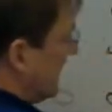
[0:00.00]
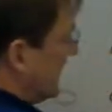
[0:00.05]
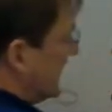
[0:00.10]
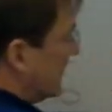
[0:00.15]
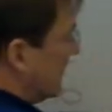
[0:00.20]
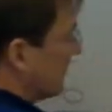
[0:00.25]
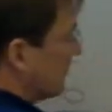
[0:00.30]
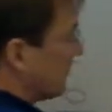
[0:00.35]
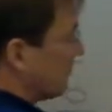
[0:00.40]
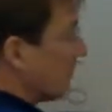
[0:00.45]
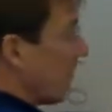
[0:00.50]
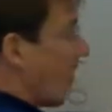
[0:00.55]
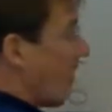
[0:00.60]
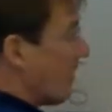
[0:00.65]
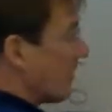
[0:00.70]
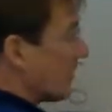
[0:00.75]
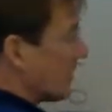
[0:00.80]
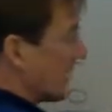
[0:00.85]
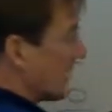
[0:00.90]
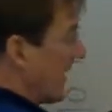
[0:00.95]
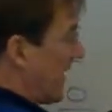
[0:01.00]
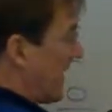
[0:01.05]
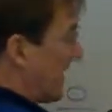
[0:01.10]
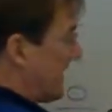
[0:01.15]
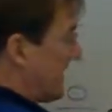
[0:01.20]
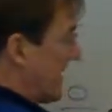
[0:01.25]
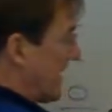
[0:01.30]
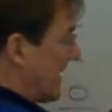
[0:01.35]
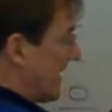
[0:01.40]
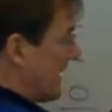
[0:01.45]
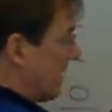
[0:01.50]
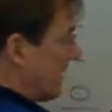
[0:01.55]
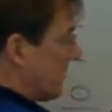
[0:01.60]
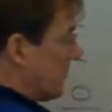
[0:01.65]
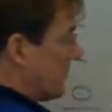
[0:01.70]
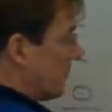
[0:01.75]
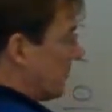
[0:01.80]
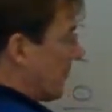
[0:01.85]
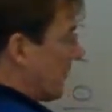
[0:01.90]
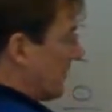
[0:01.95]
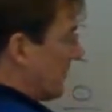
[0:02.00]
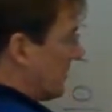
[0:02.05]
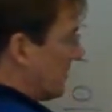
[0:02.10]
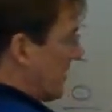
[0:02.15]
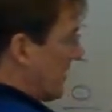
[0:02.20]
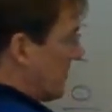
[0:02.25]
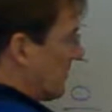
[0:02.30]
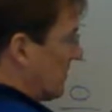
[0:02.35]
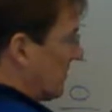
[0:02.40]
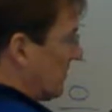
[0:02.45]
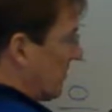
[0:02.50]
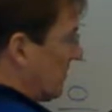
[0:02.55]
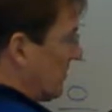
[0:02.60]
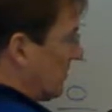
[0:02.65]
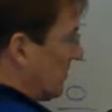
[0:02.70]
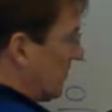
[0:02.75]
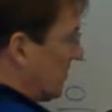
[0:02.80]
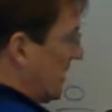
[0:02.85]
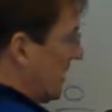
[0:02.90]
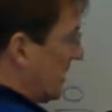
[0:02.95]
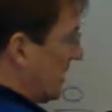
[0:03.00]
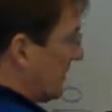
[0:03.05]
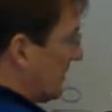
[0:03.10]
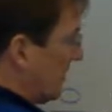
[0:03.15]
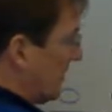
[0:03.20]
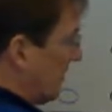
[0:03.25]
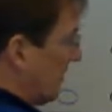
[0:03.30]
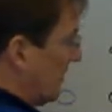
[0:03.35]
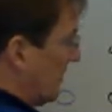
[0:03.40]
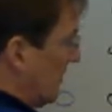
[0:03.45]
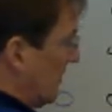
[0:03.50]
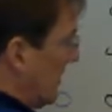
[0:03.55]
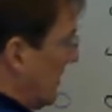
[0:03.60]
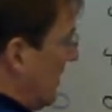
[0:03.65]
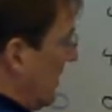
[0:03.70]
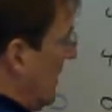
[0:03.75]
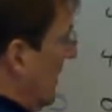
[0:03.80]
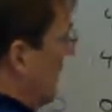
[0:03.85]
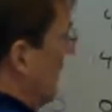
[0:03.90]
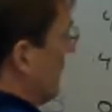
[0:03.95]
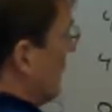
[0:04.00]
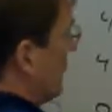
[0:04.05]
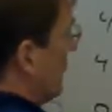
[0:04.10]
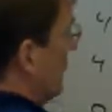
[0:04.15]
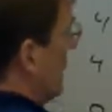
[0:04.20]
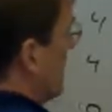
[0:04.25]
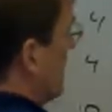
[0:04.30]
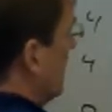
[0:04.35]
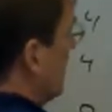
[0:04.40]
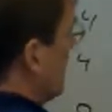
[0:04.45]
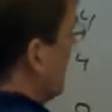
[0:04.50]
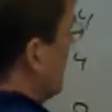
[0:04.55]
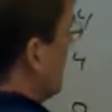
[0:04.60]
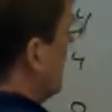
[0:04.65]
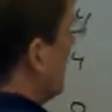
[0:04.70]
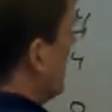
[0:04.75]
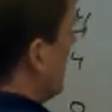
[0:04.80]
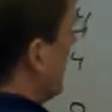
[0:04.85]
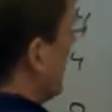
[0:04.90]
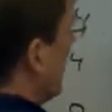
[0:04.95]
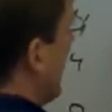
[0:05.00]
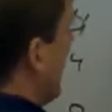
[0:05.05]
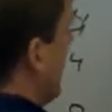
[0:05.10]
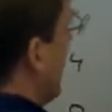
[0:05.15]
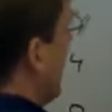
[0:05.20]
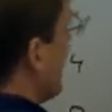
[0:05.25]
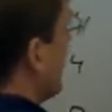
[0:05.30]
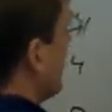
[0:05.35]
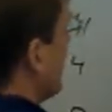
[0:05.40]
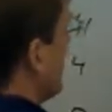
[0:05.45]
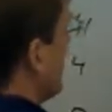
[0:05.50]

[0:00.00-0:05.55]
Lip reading: It's smaller than negative 2.776. So this is in the can